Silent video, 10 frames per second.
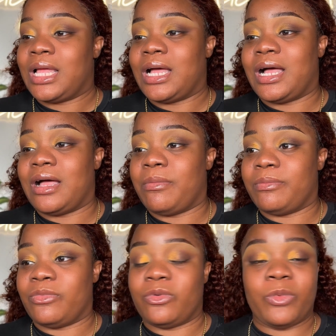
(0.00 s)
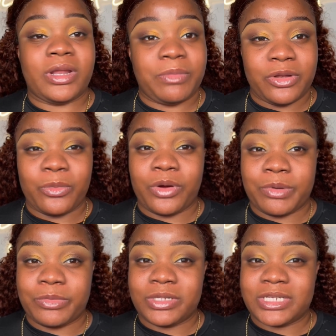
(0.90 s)
When I'm in the warmer
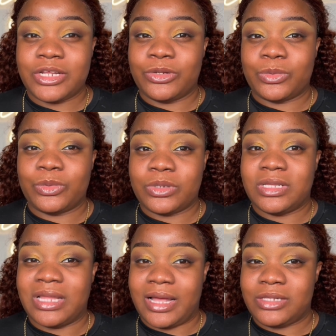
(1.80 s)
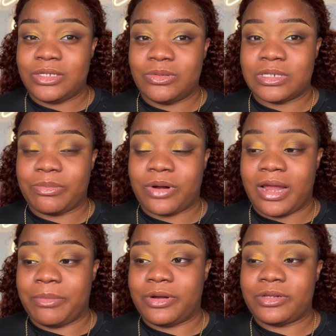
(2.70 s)
months, I do like to use a
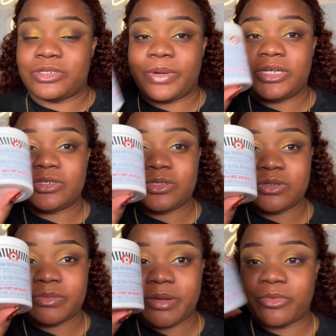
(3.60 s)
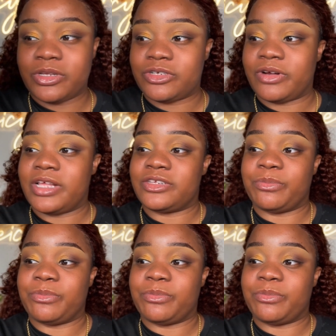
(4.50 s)
primer, so I just use my moisturizer.